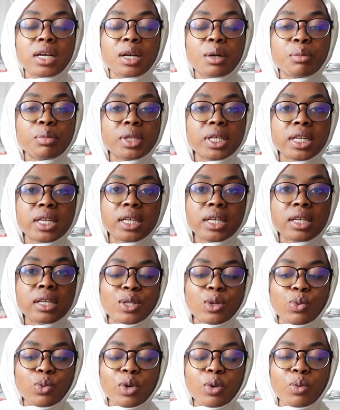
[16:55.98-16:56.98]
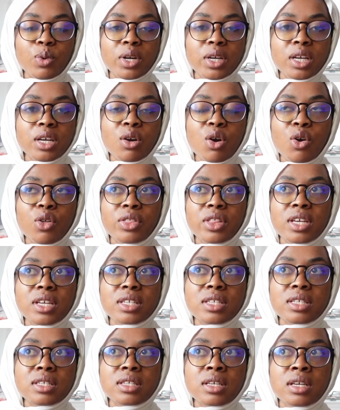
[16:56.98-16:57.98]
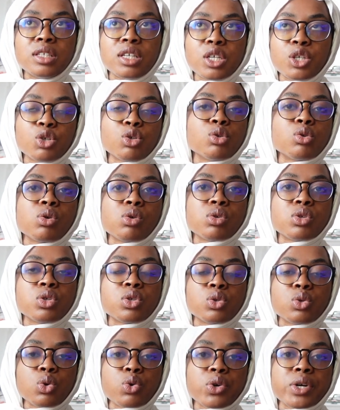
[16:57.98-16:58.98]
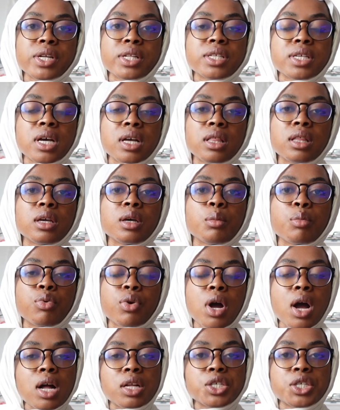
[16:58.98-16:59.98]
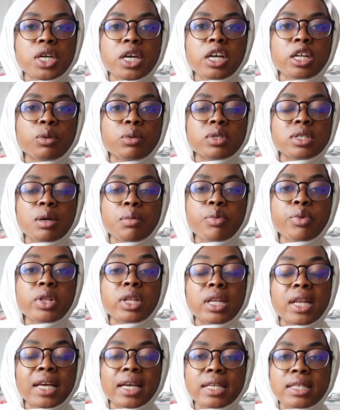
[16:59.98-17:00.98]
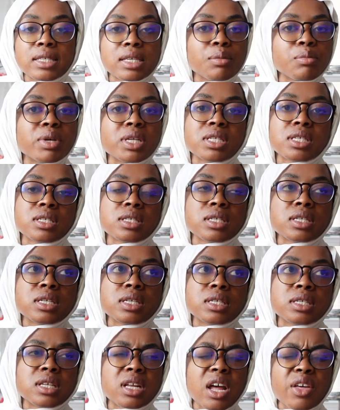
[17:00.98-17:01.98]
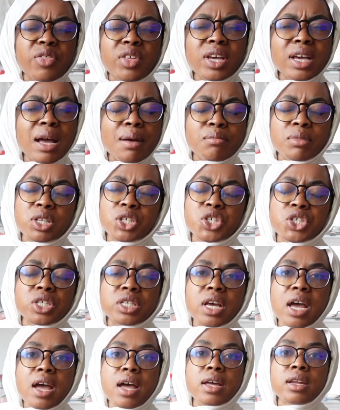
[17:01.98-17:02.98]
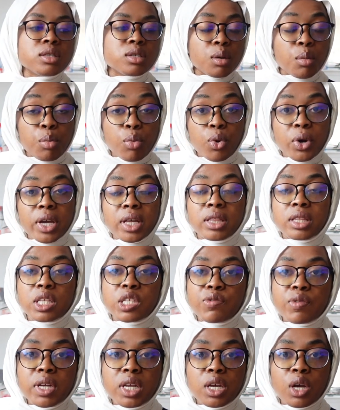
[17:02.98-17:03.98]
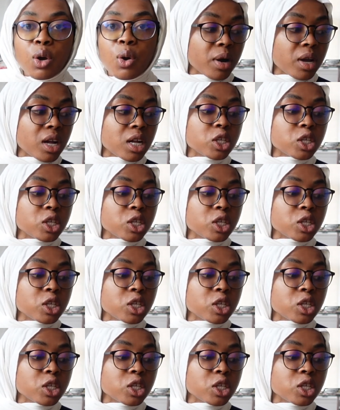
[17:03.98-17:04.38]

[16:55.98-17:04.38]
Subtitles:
completed. So we're working on this digital storytelling project with some of the legacy businesses that I think I mentioned at some point in this video. But